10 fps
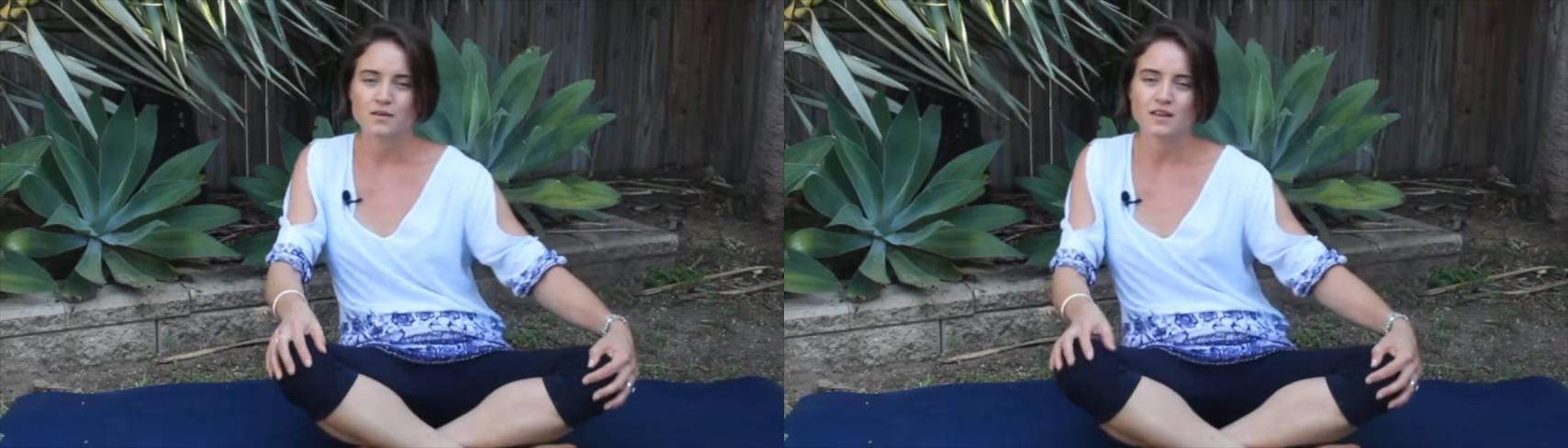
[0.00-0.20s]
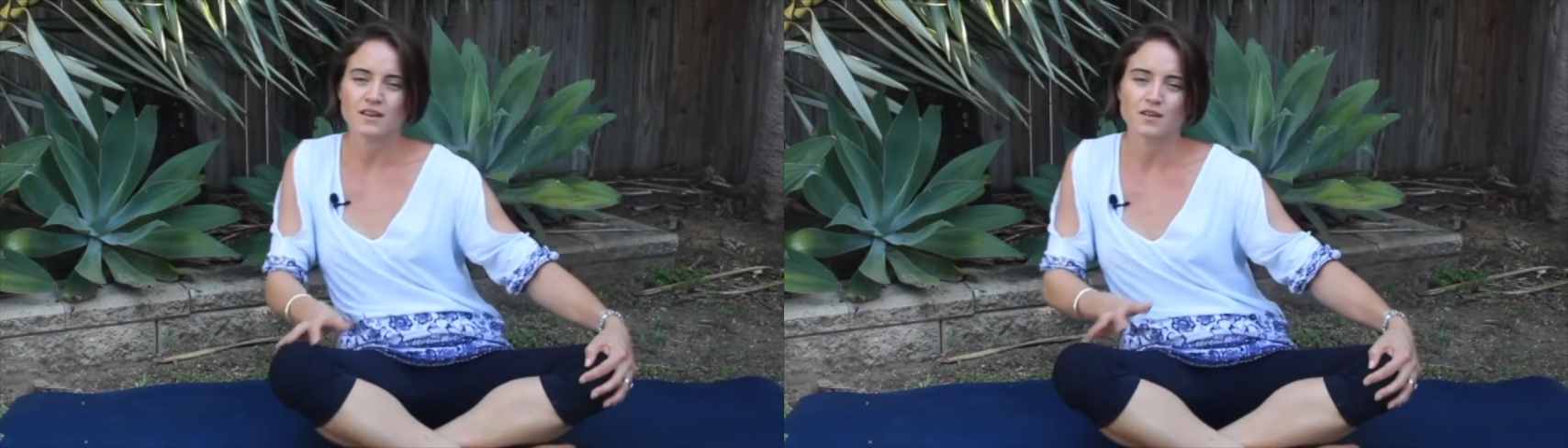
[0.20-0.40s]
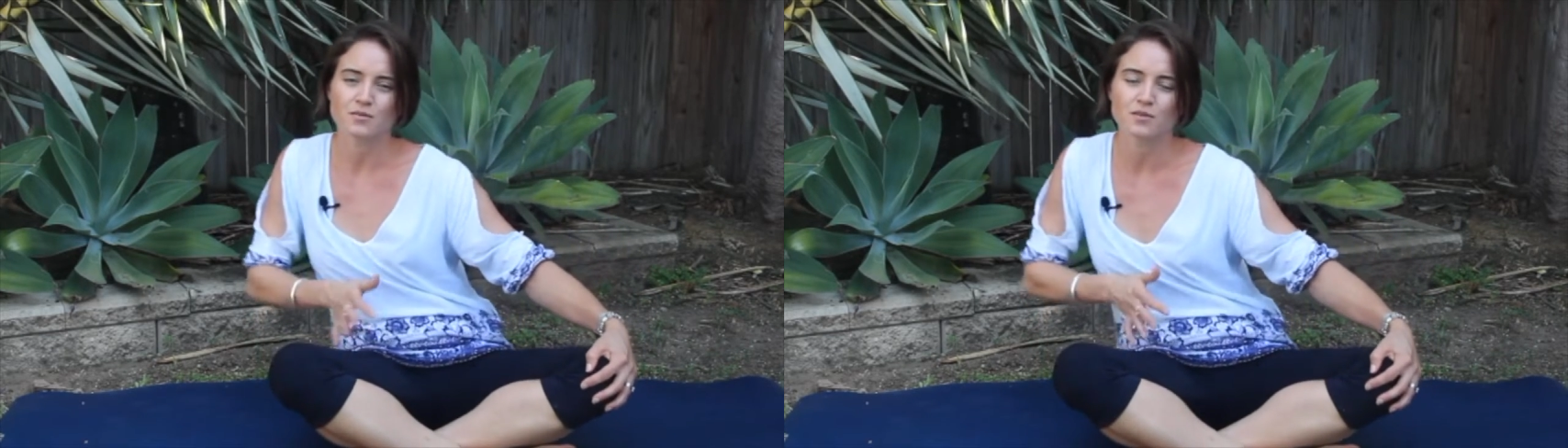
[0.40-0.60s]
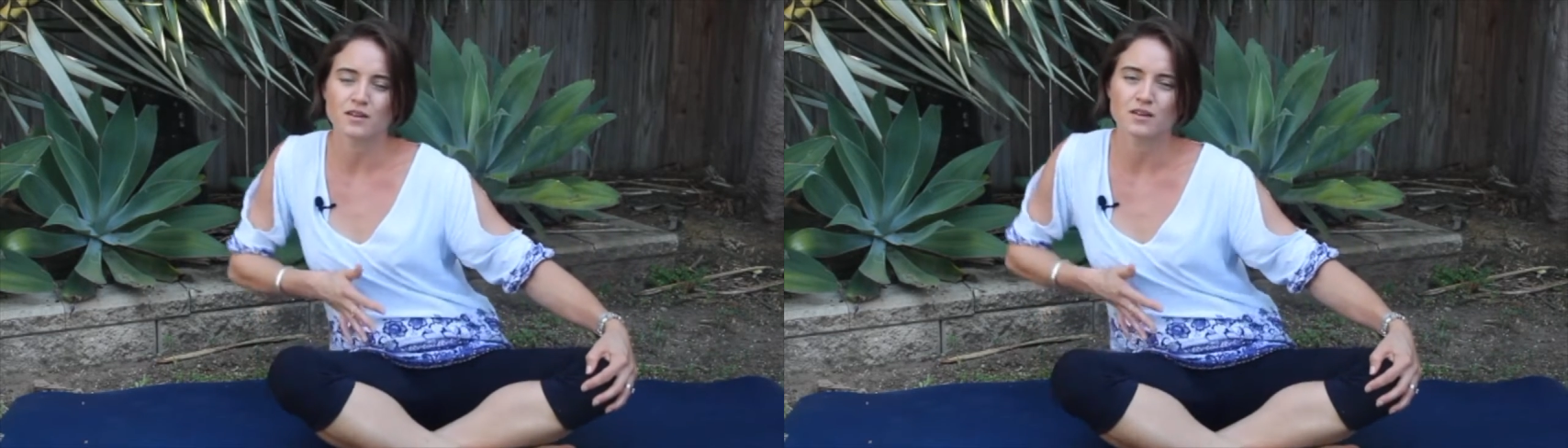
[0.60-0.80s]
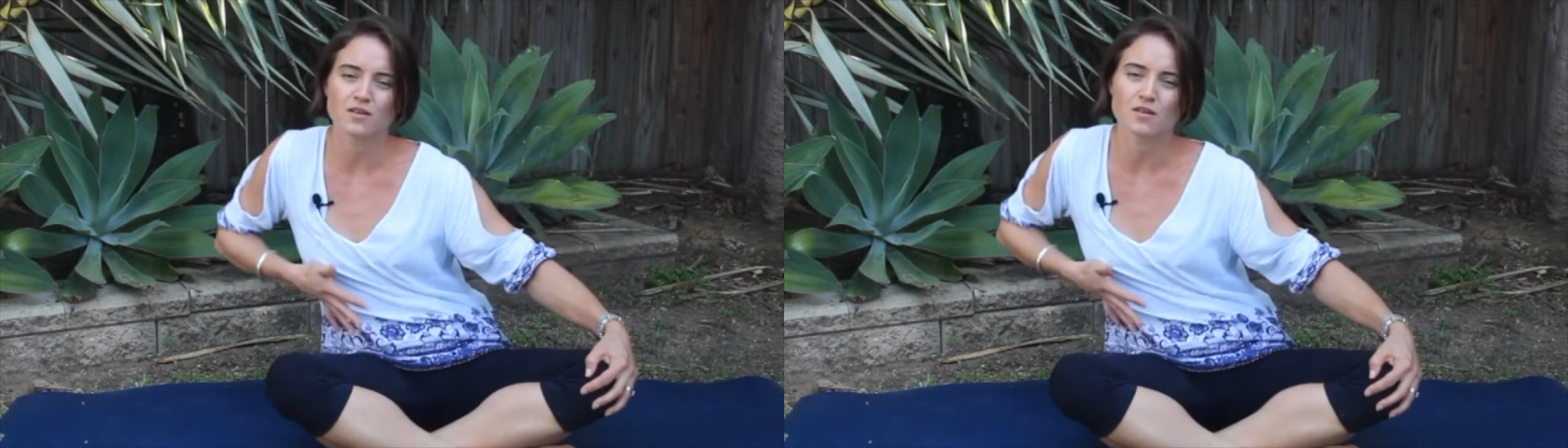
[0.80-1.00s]
you're getting a
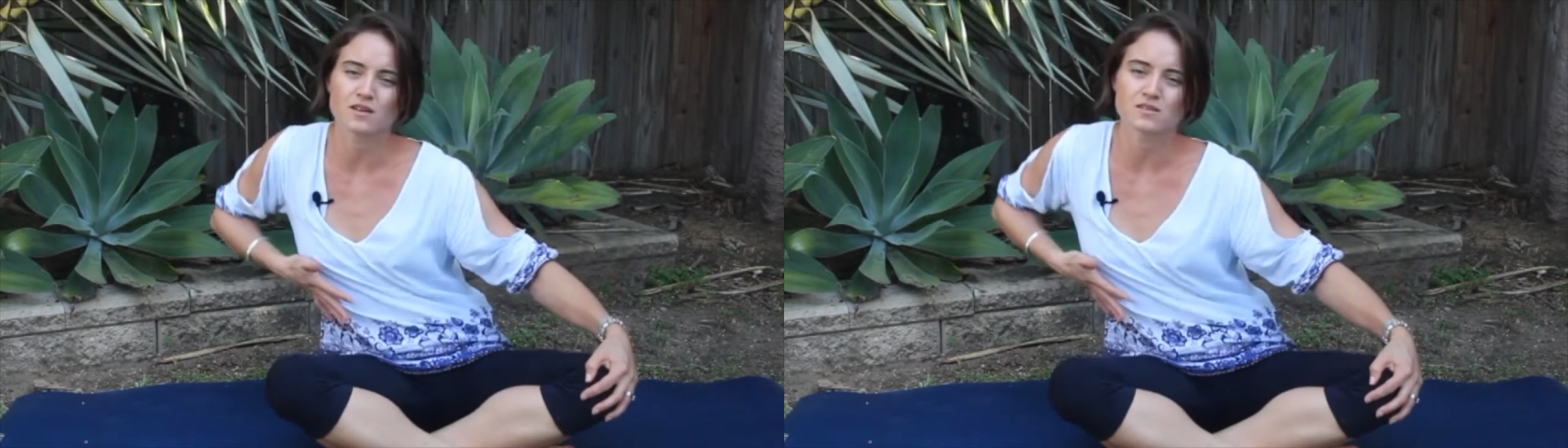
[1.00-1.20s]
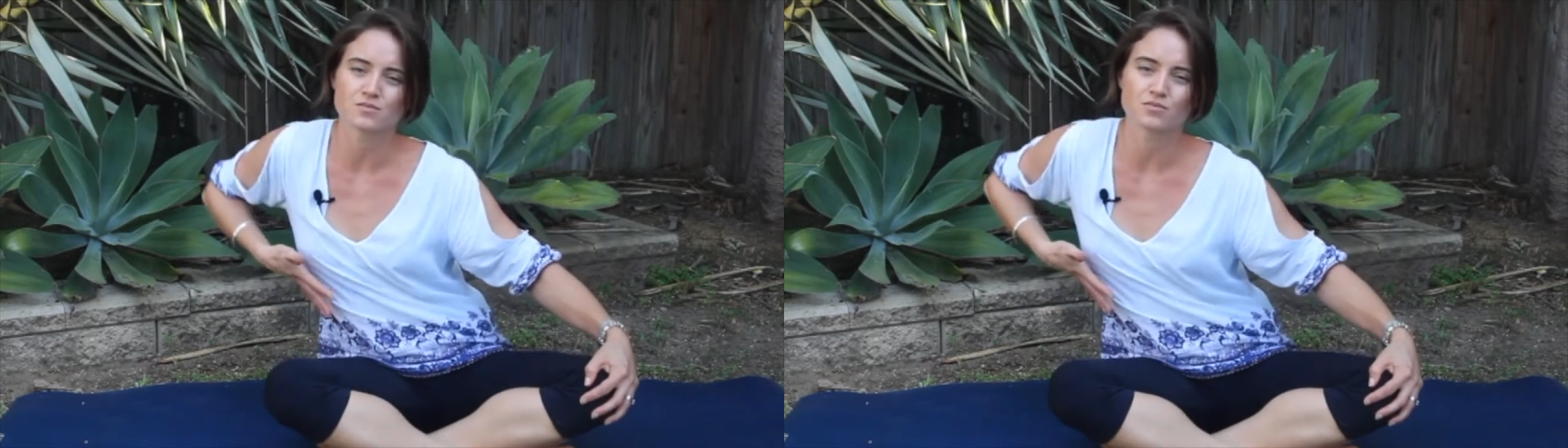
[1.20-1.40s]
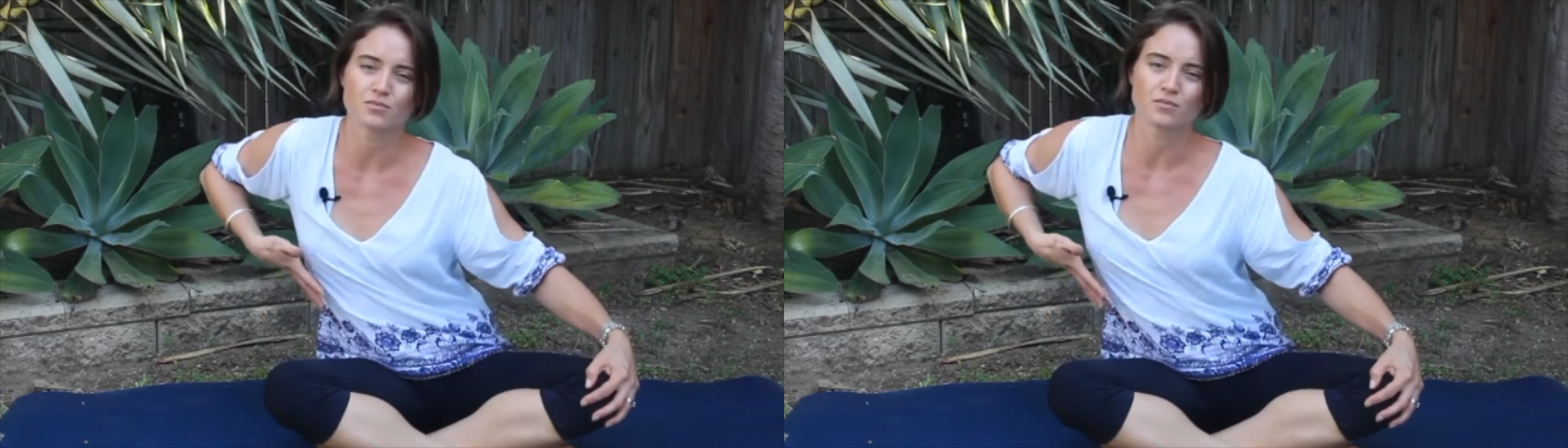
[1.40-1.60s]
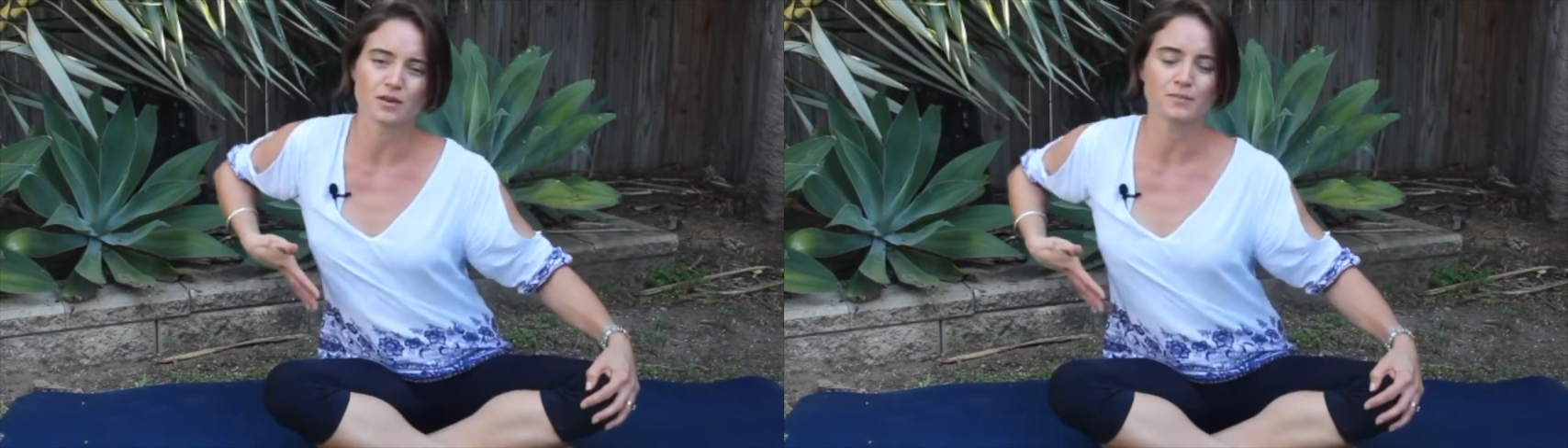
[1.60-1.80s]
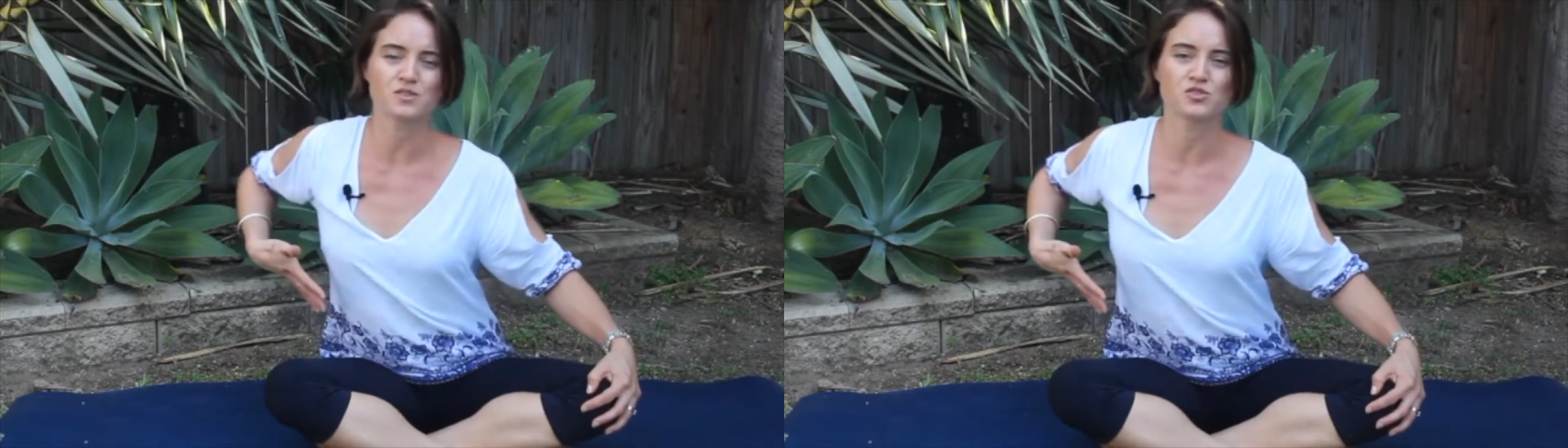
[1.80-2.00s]
really nice
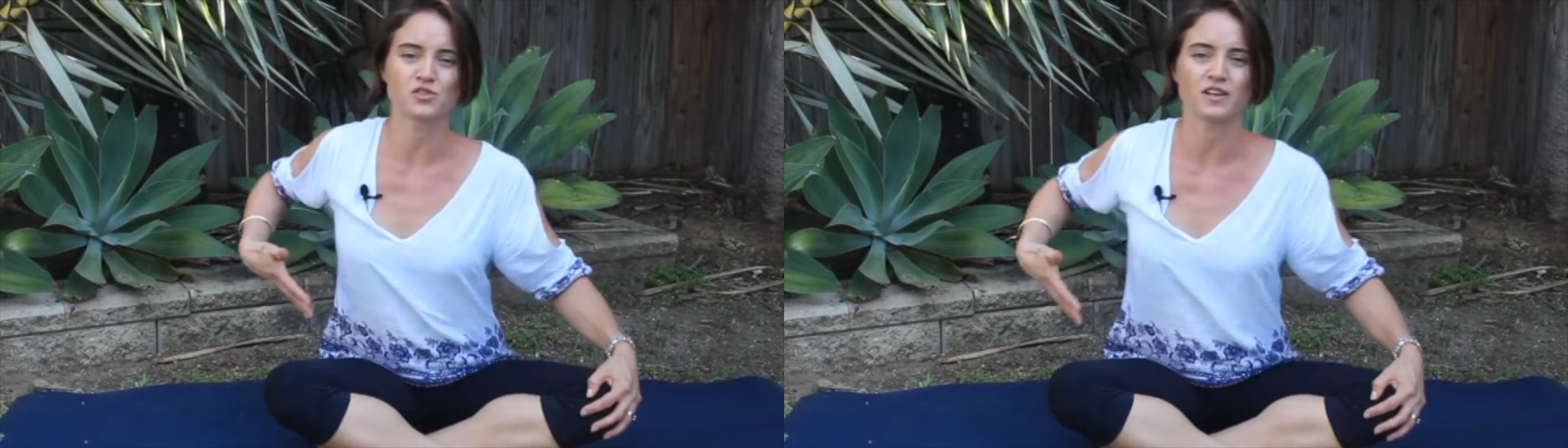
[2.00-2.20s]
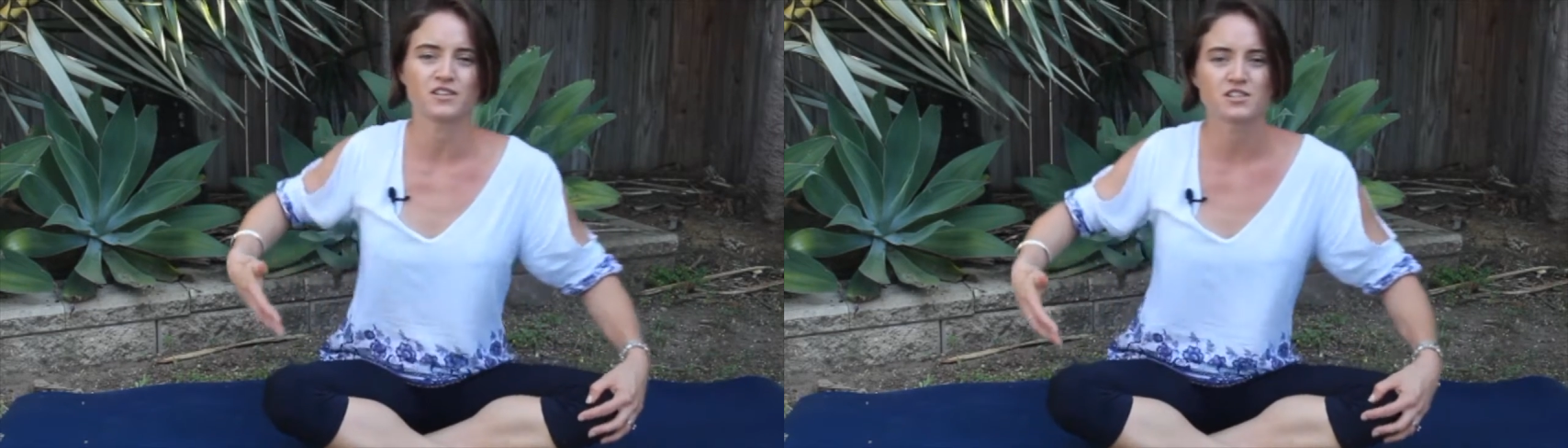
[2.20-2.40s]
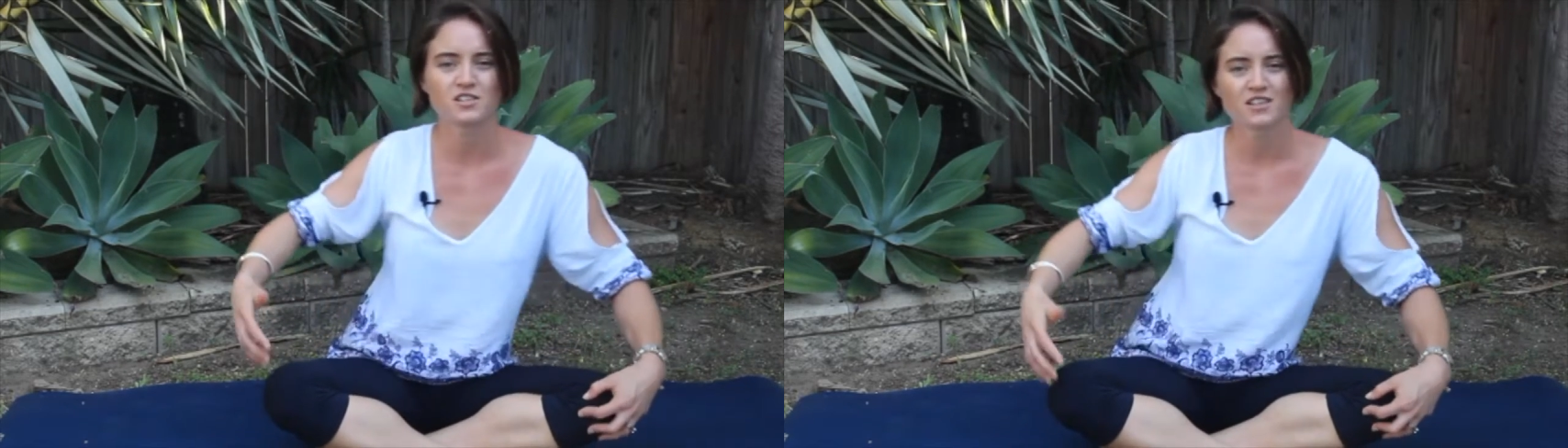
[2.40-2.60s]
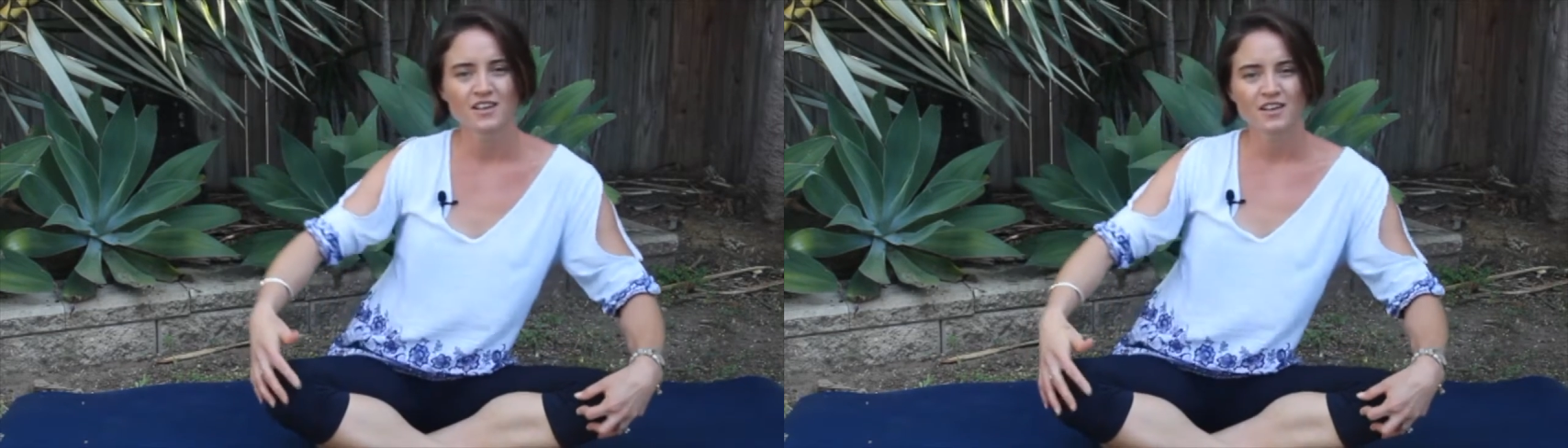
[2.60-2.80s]
rib stretch